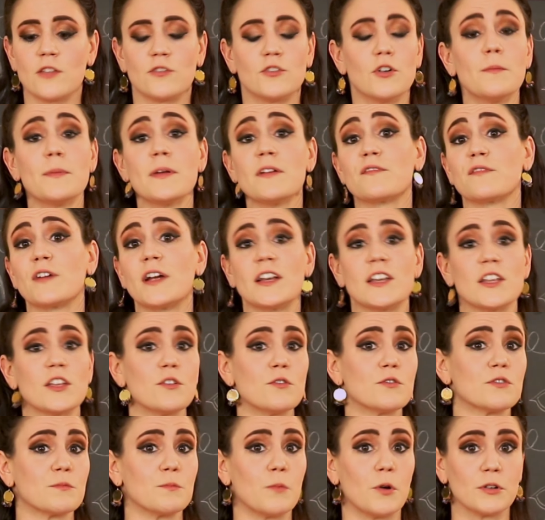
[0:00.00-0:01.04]
Don't be afraid to
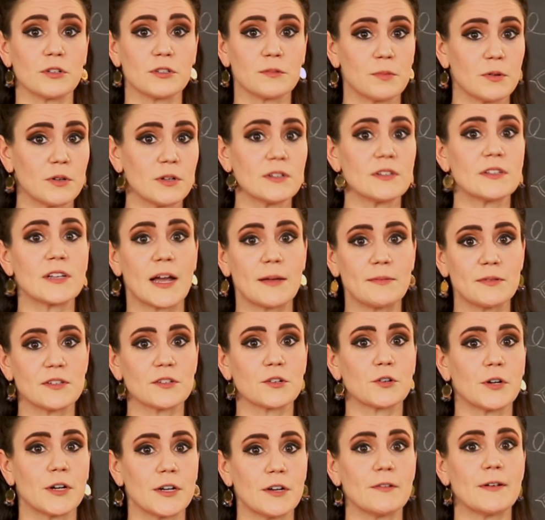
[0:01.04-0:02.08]
use multiple types
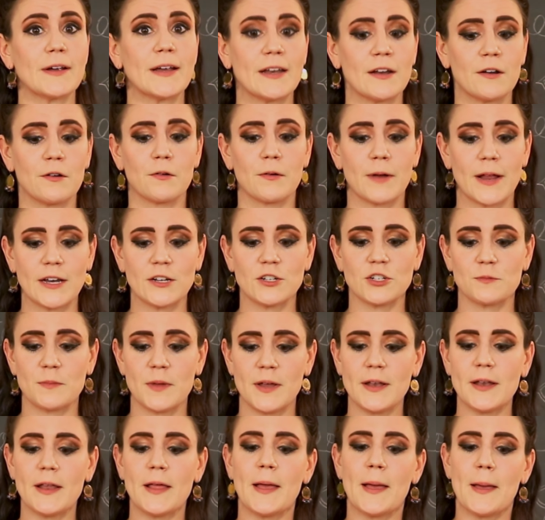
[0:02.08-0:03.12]
of greenery in an
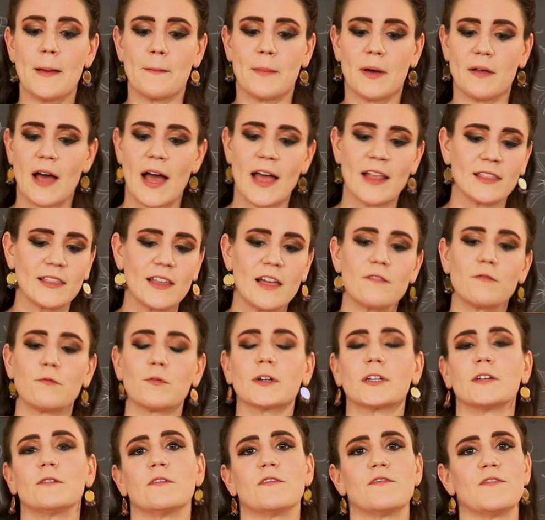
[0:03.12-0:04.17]
arrangement, but I love
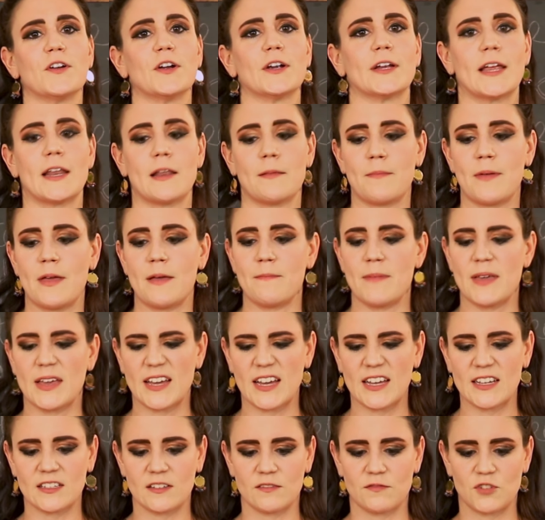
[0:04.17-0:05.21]
working with Variegated Pit
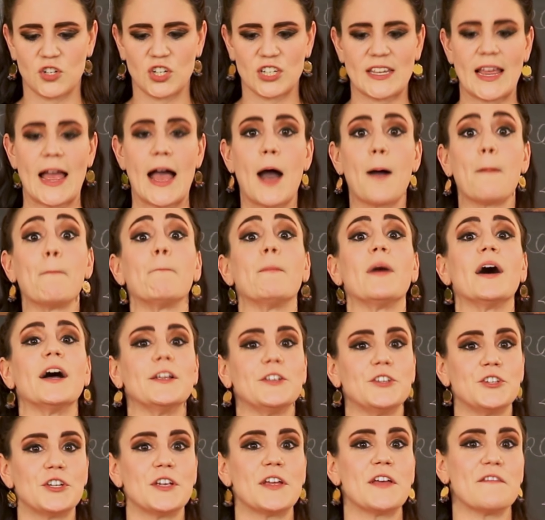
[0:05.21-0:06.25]
because of just how
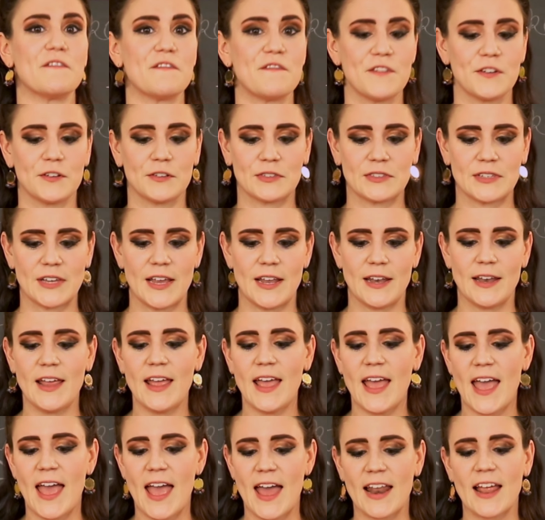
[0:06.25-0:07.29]
much it fills in.
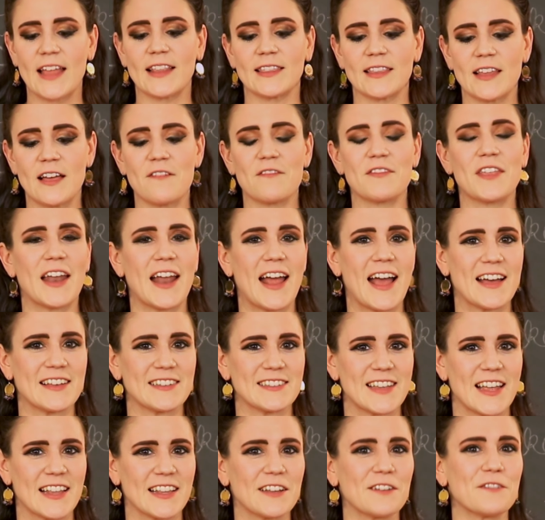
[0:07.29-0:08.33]
And I love that it
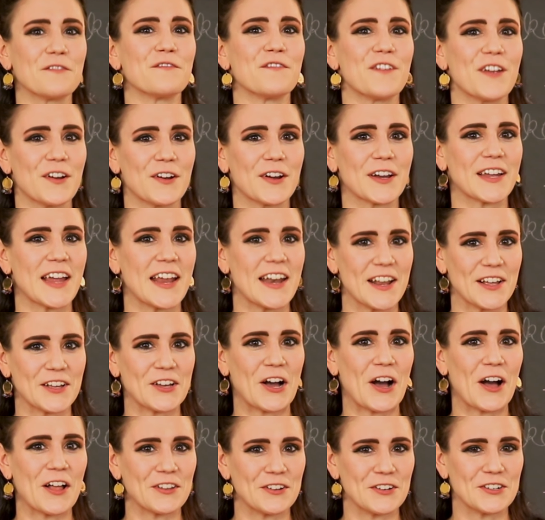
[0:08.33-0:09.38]
has that little variegated
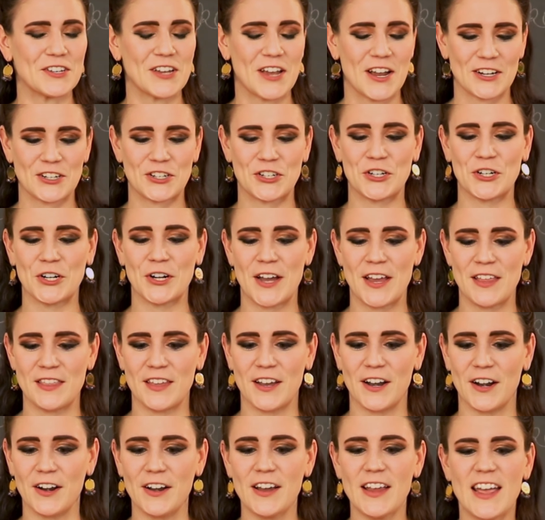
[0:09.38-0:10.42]
color texture in
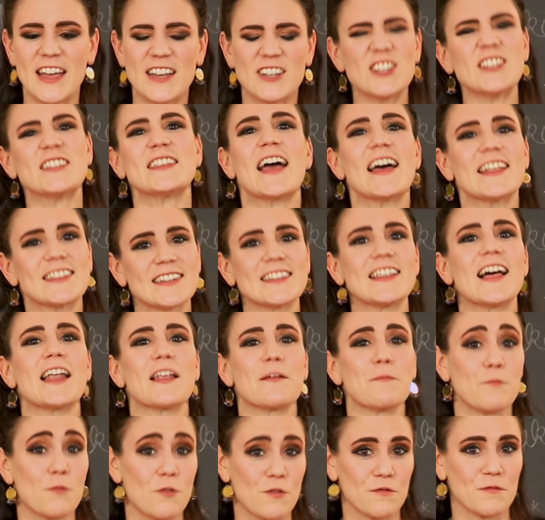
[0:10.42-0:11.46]
there. Just adds a lot
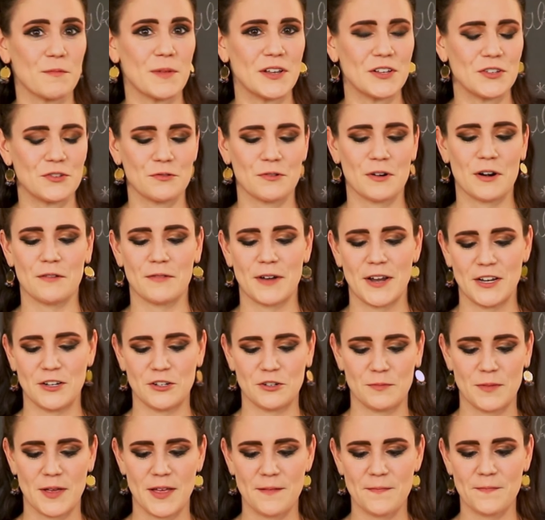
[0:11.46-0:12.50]
of movement to our
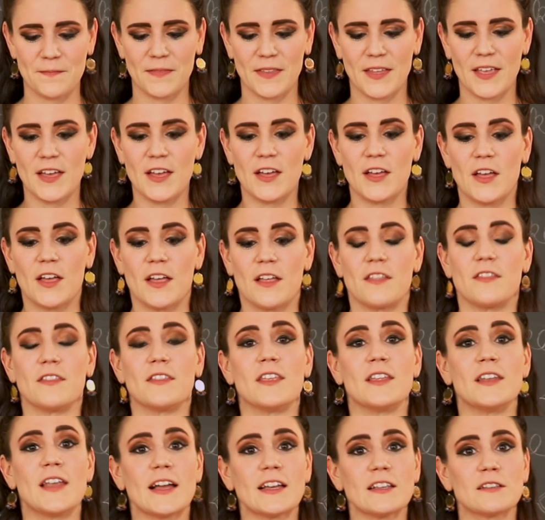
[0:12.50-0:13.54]
arrangement.
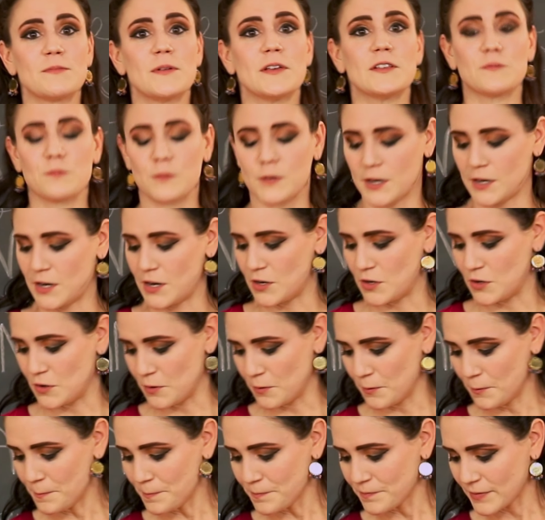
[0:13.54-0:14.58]
The next piece we're going to
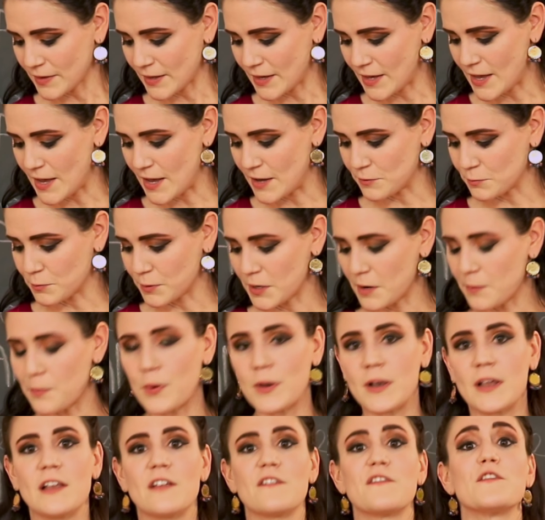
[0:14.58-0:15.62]
do is we're going to
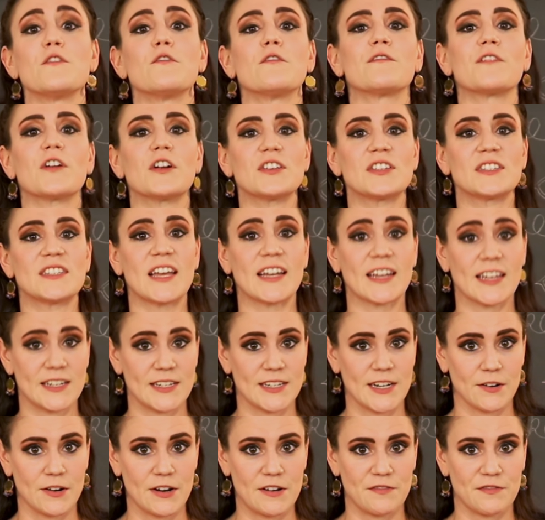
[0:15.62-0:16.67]
put in a few of our
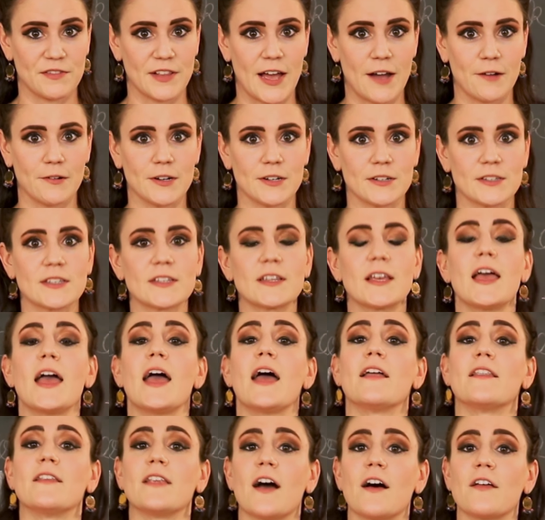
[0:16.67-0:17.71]
secondary flowers.
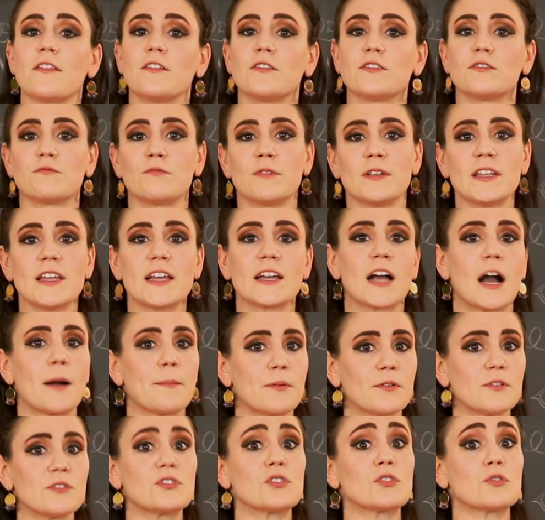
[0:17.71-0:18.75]
Now there's really a
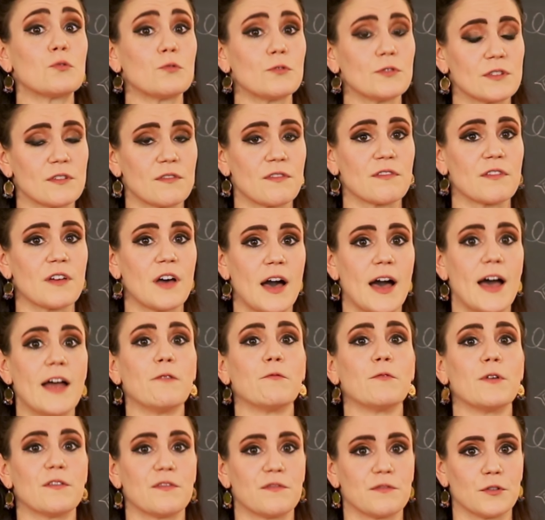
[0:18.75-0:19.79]
couple of schools of
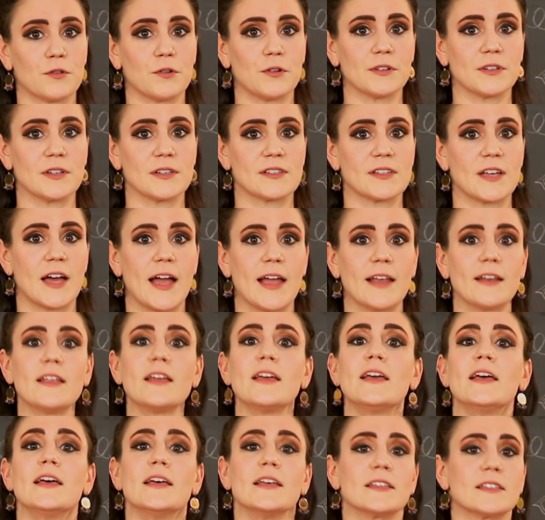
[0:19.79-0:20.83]
thought with floral
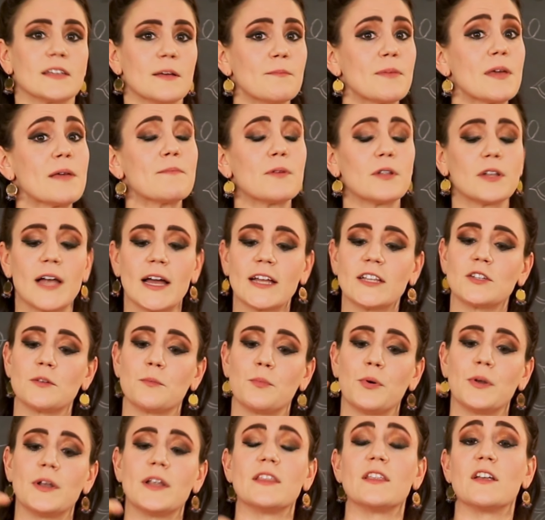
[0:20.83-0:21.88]
design. Some people like to
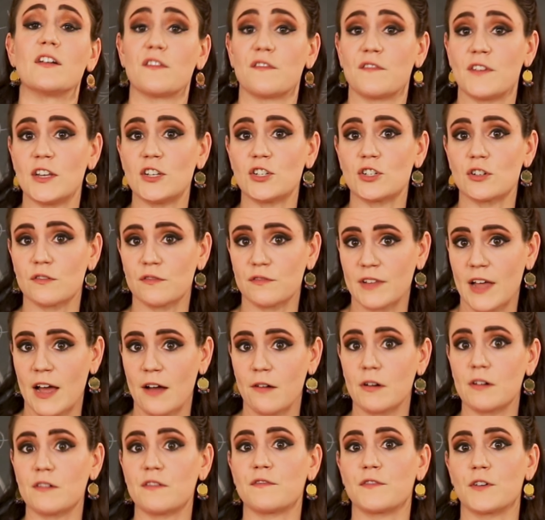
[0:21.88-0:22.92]
put in their feature
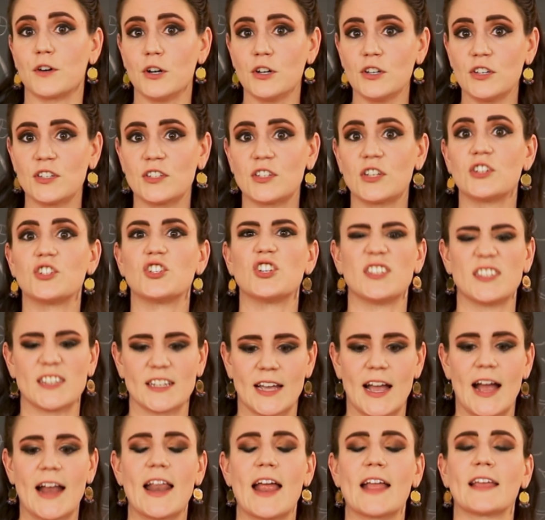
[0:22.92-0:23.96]
flower first, just to
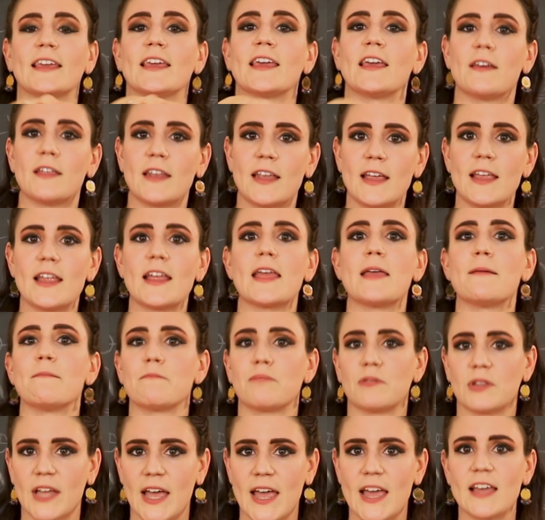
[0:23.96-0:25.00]
kind of get it in
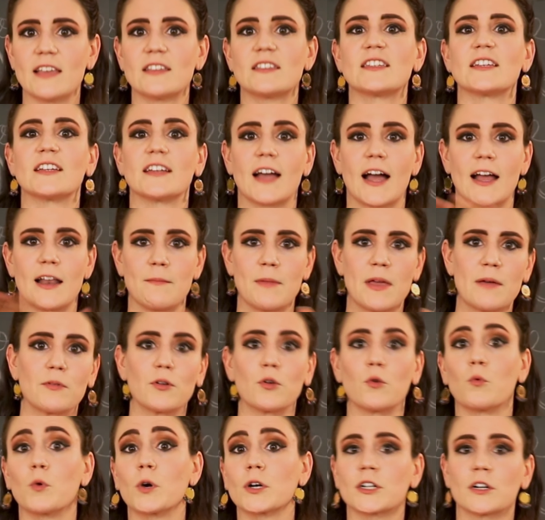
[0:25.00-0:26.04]
place and kind of be able
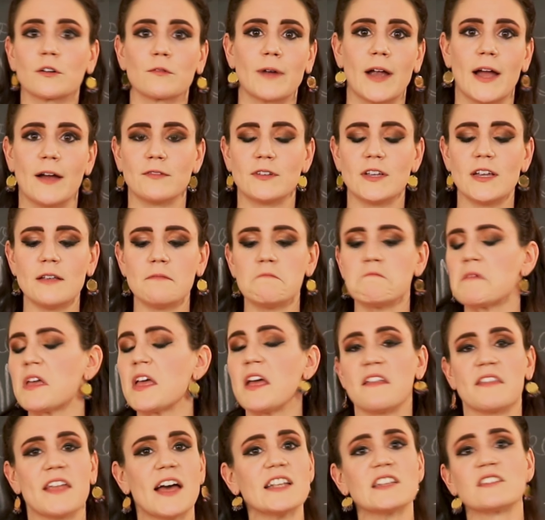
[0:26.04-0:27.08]
to work around it.
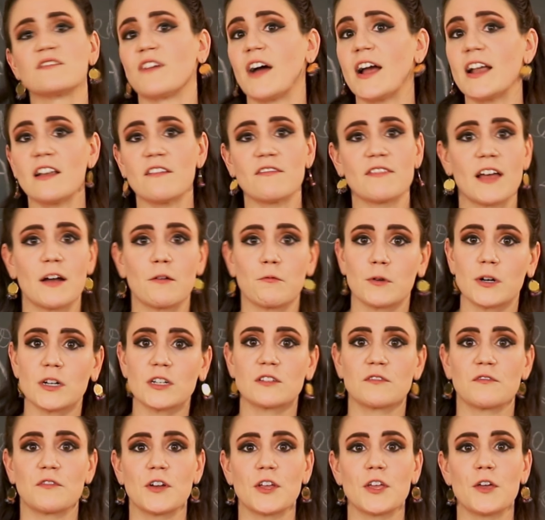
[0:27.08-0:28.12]
That's fine if that
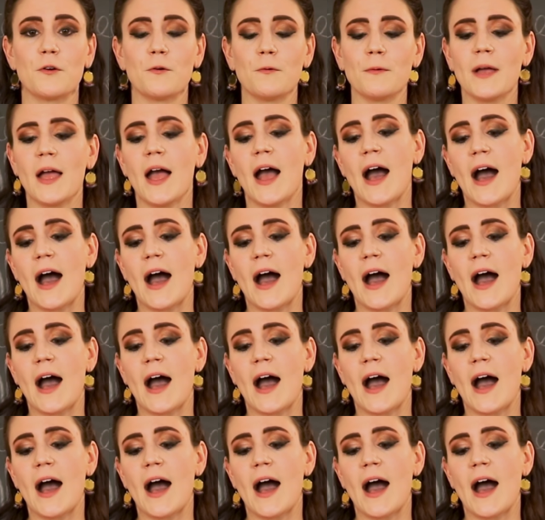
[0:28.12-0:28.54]
works for you.